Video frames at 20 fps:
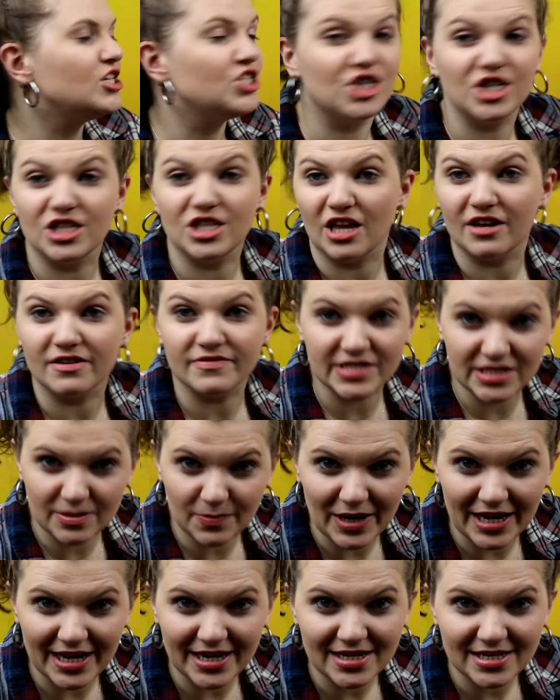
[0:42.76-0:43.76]
She loves to
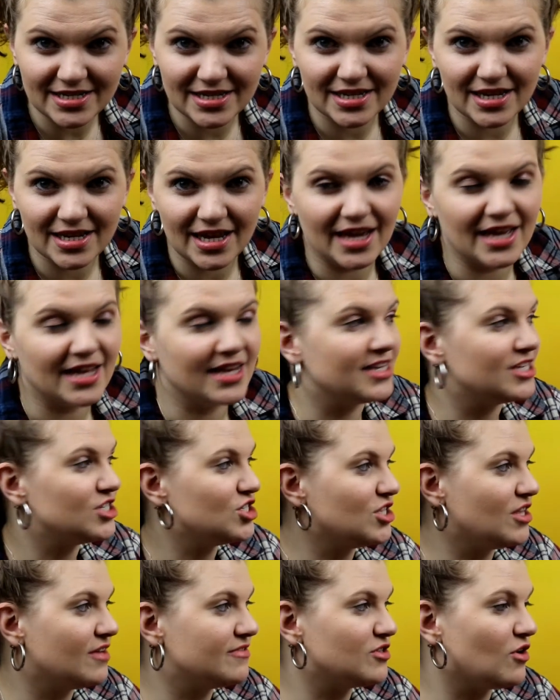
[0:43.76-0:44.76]
paint and
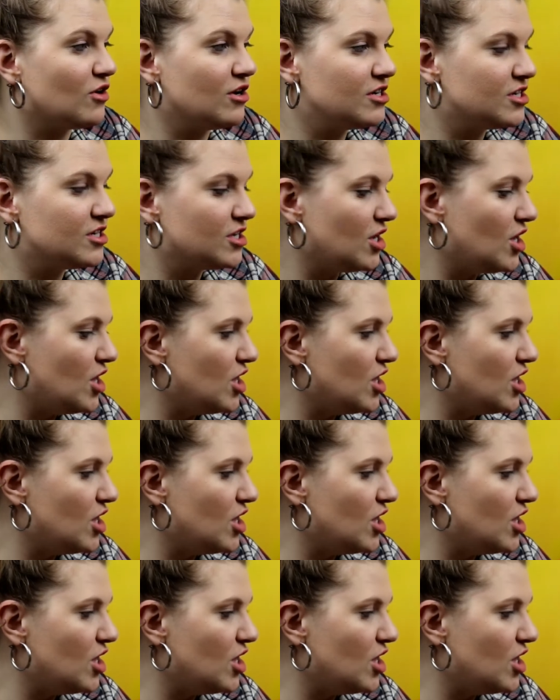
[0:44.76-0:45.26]
she loves art.